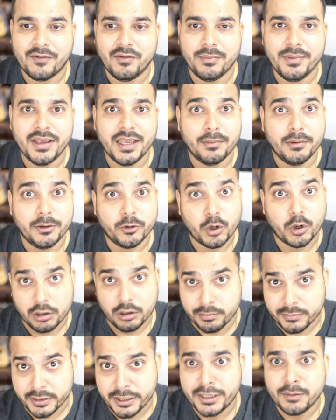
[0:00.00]
I will be able to
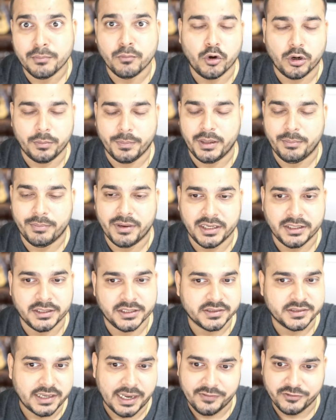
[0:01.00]
accommodate more people in
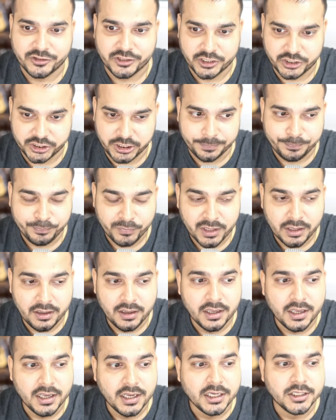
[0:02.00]
this live session.
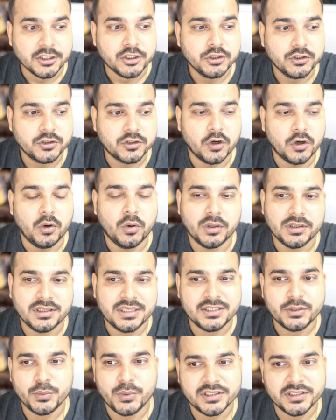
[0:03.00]
So
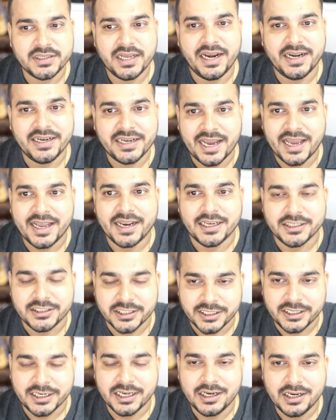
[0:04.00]
this was the entire
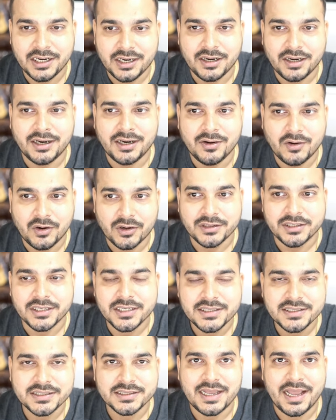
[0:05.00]
agenda uh, on
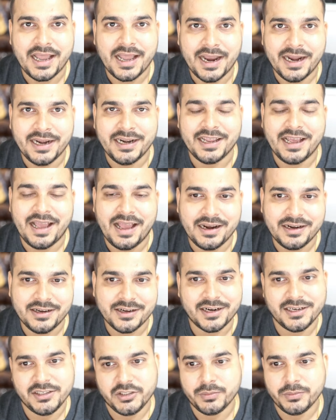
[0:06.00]
this and
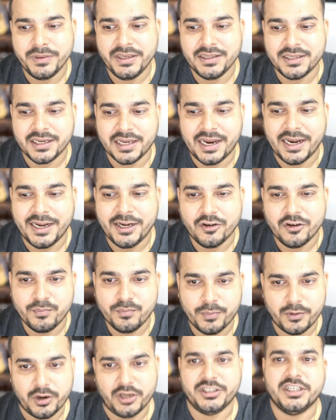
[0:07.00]
trust me the kind of
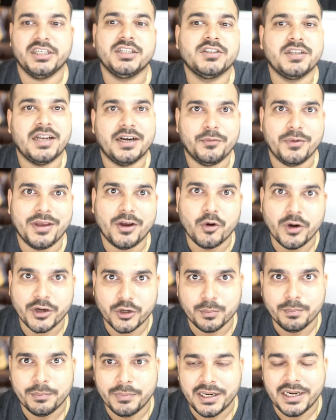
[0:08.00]
projects that we are
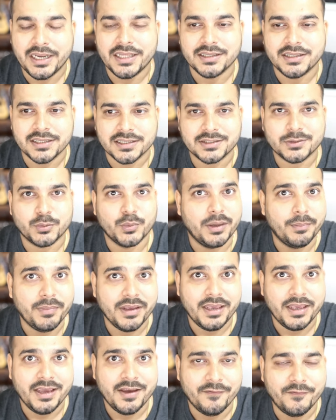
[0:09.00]
going to build in this will
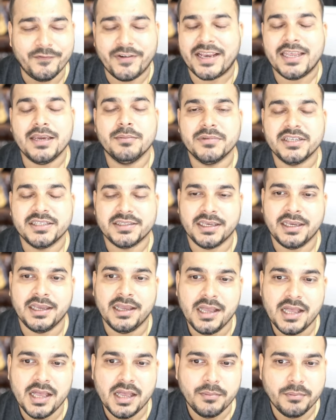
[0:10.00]
be very amazing
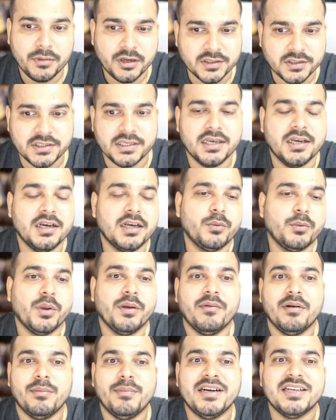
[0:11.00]
because here
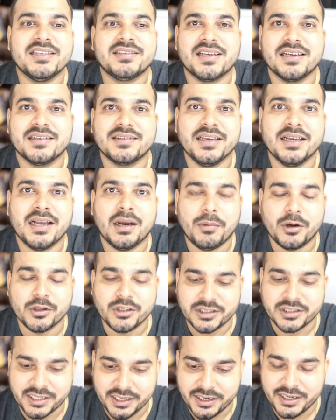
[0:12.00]
we will be discussing
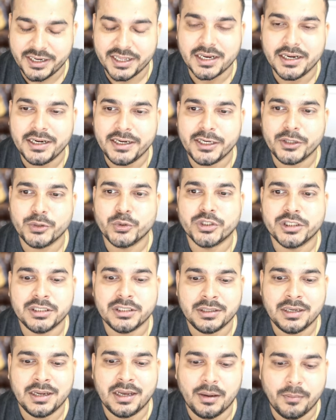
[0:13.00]
about the theoretical
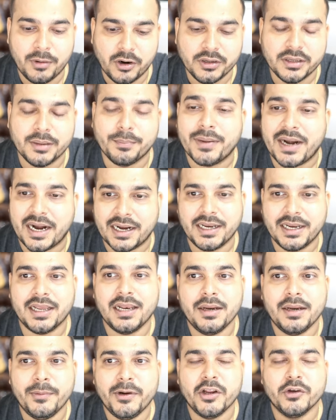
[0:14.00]
intuition about the
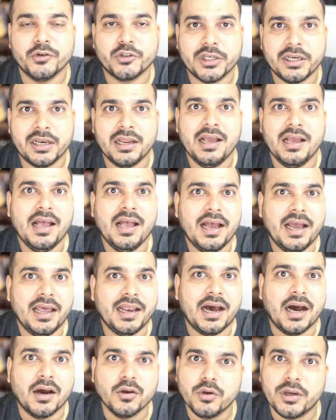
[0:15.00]
practical intuition
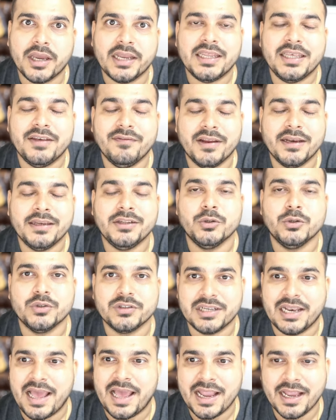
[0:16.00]
and how you can even
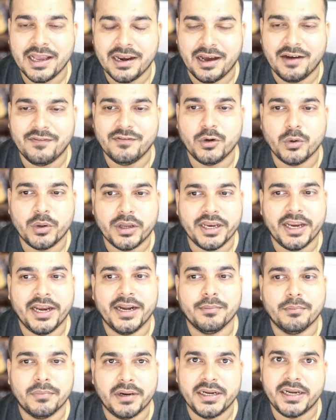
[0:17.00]
use LangGraph to
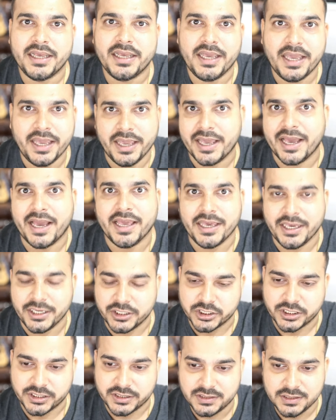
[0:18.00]
create multi AI
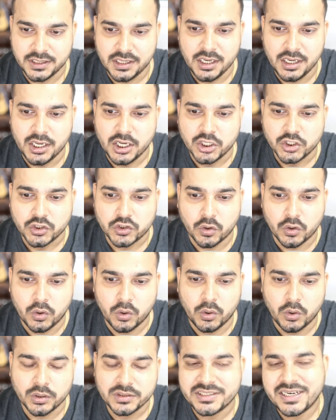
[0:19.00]
agents
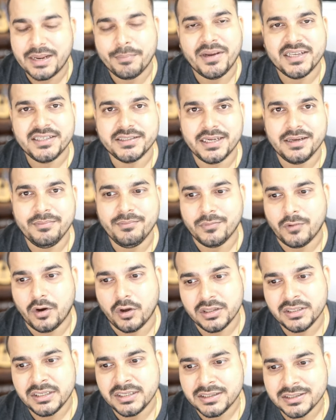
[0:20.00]
so step by step
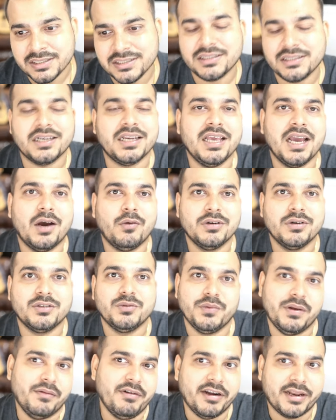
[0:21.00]
all in this three
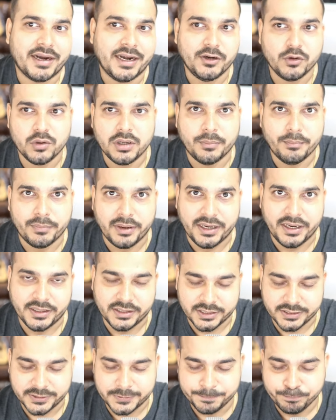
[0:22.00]
hours we will try to
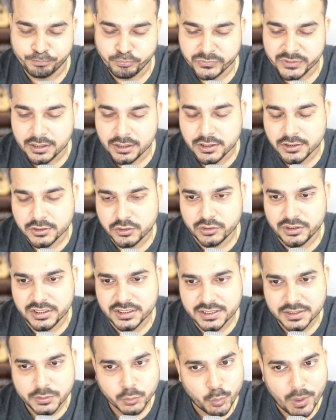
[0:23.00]
complete this so
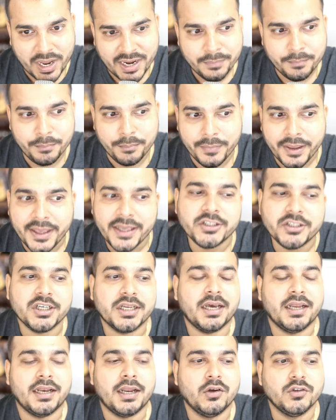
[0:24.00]
this is one
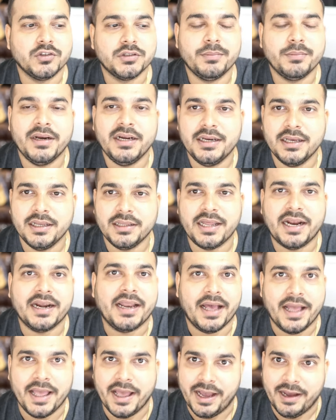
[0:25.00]
major announcement
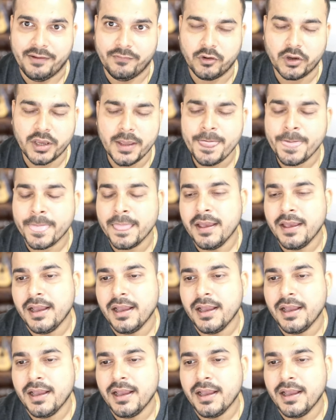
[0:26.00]
that I have okay